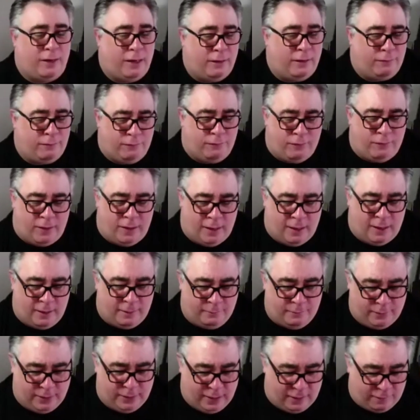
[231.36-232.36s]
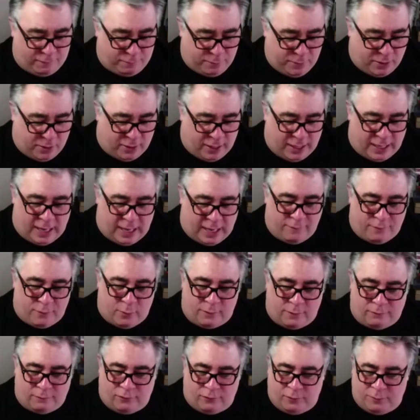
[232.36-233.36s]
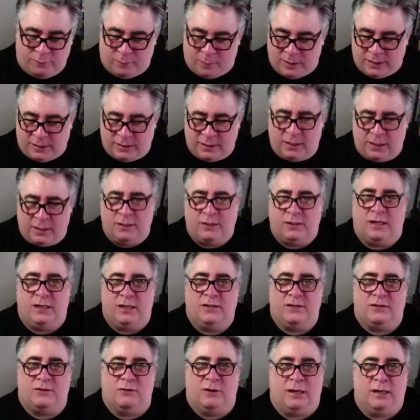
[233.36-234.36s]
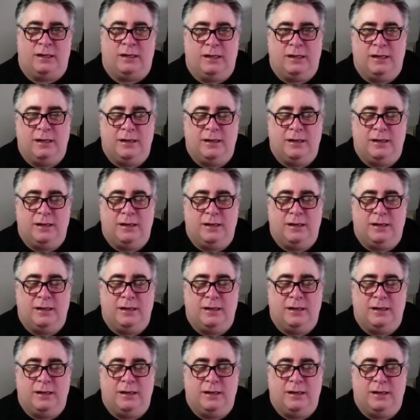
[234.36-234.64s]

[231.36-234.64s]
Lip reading: if the FBI ever went through my search history